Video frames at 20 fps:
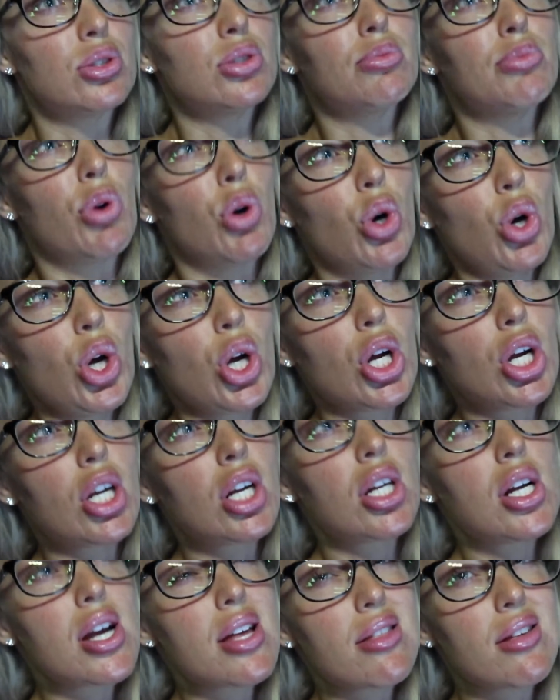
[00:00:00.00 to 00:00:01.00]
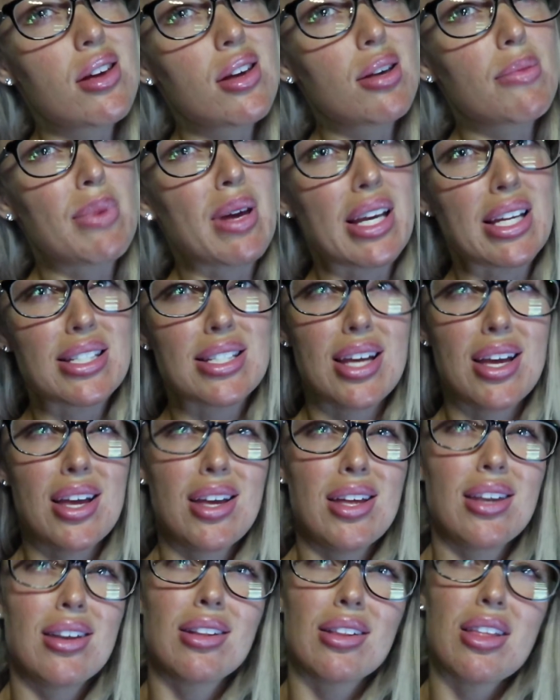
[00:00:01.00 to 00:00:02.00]
more, I think, make it
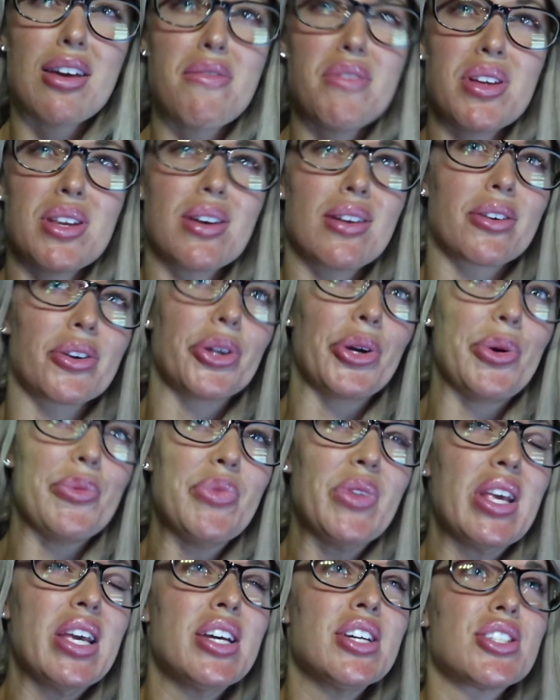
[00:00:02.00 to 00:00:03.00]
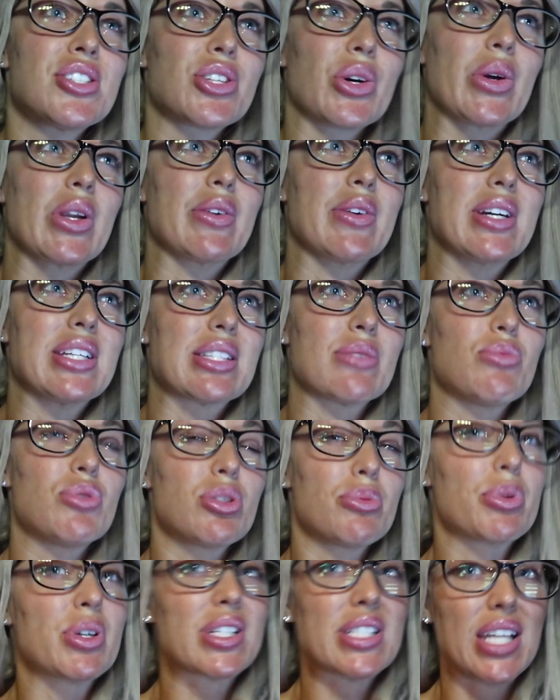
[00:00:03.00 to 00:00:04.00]
10, 11, I don't know. So anyways, I'm
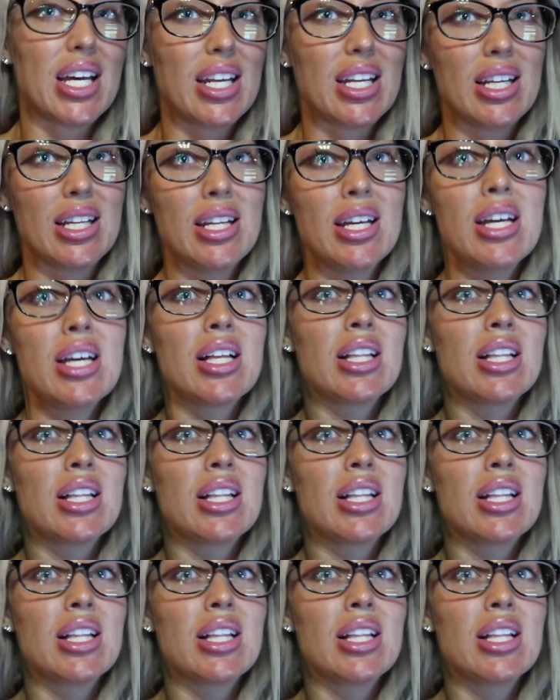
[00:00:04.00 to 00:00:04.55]
super excited.